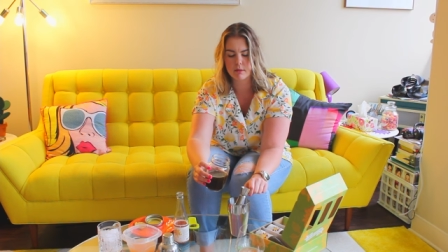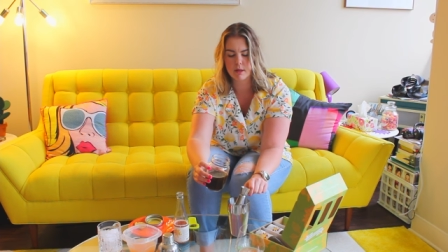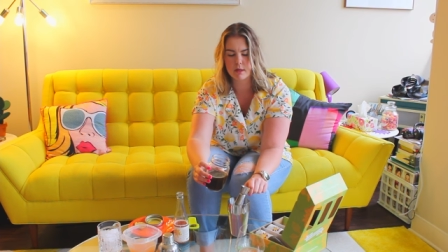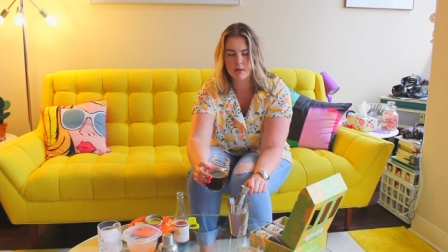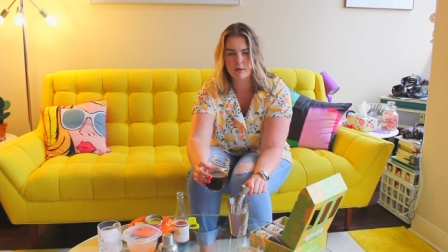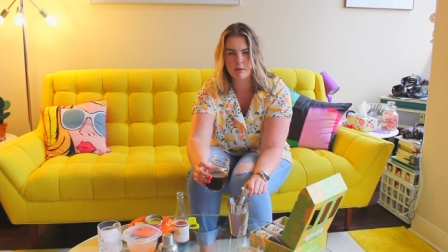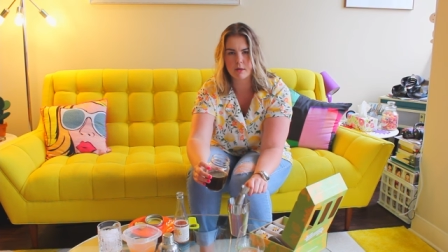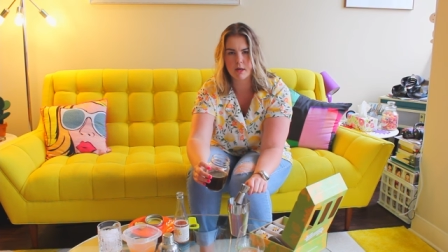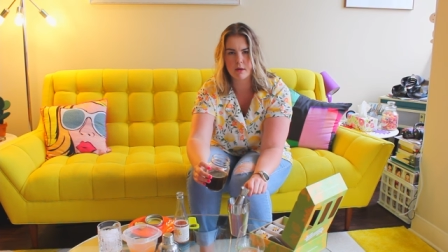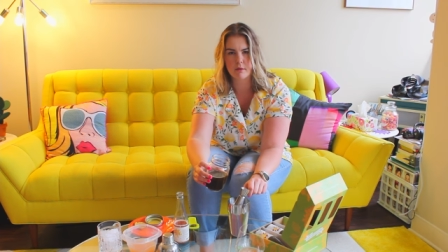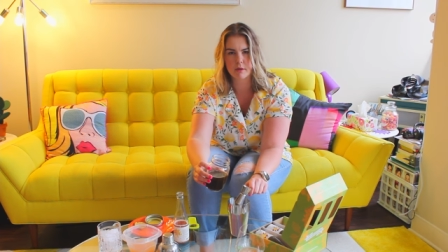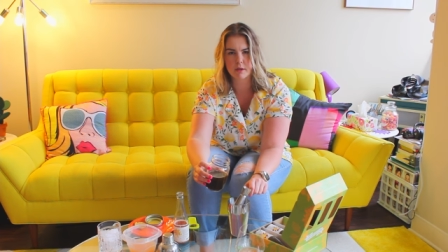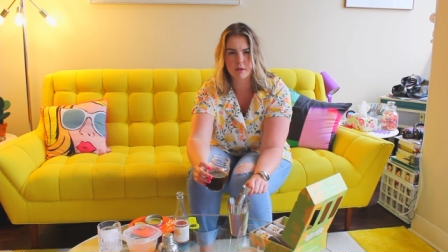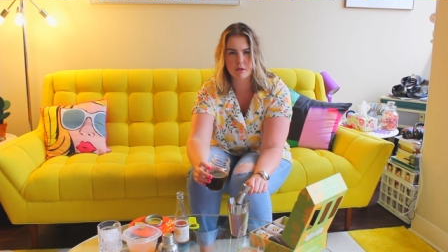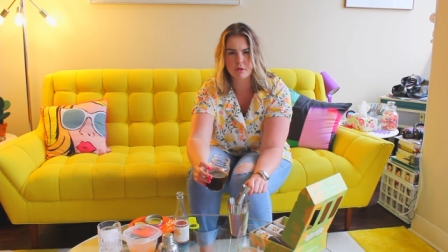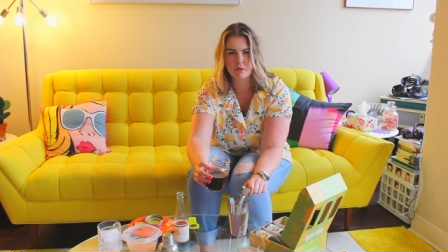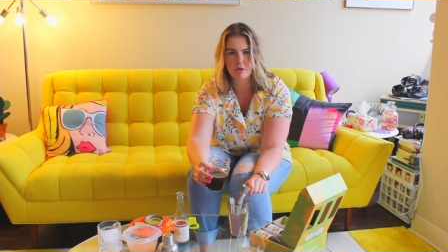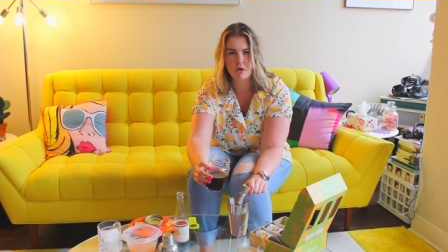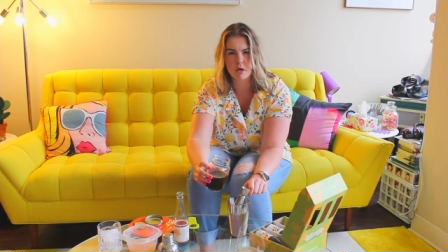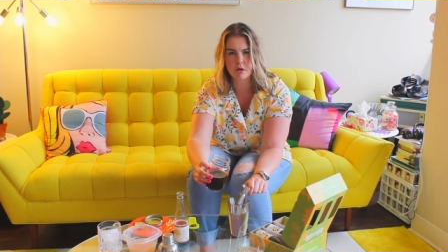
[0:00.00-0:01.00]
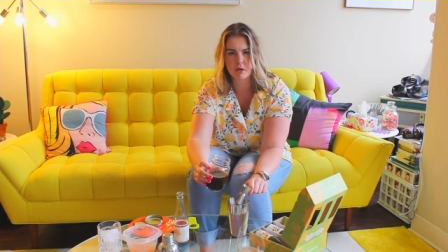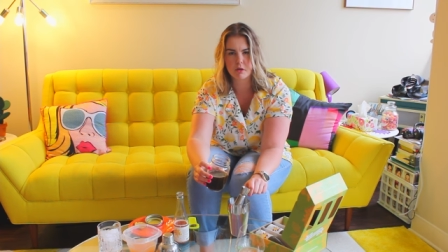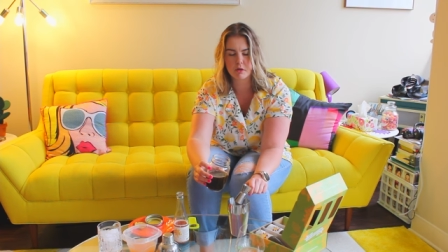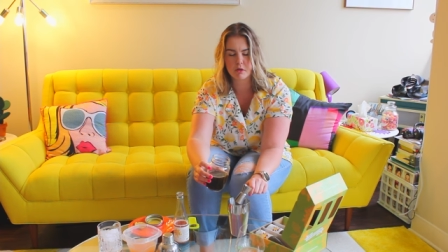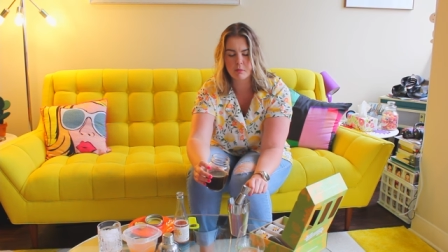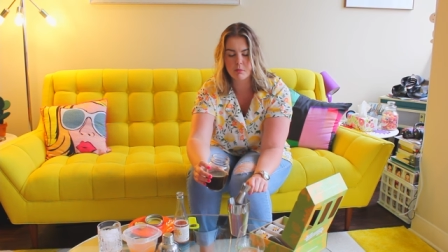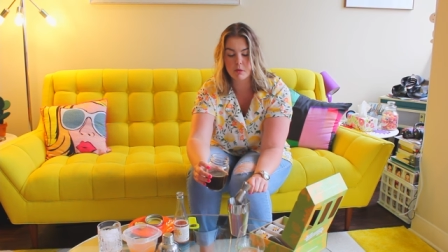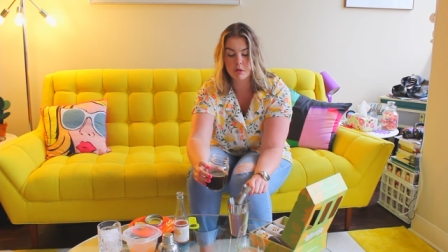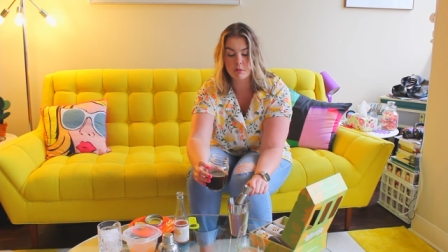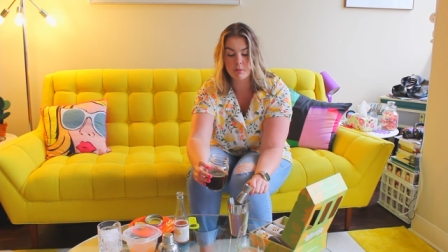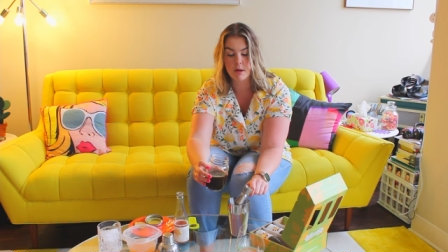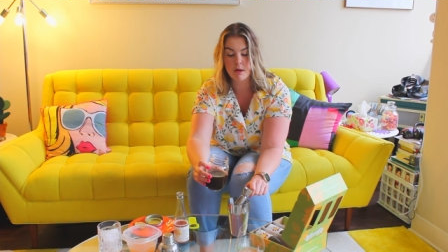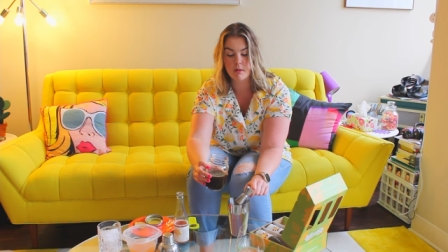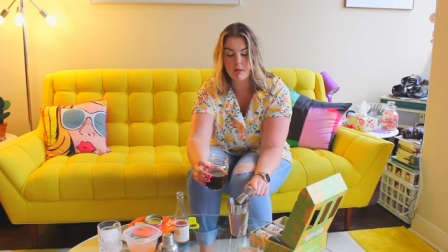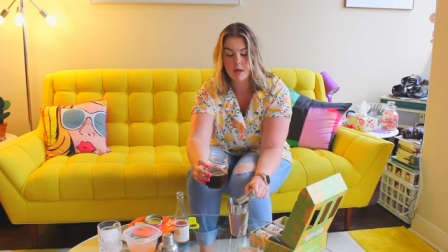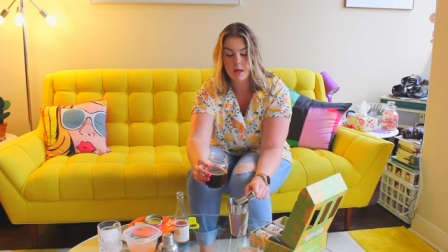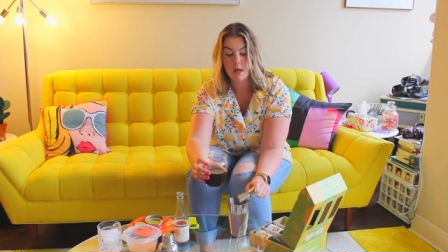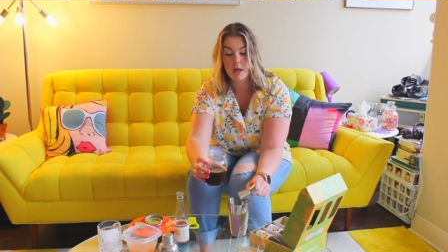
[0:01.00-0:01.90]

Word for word: that you'd have like a strong cucumber smell,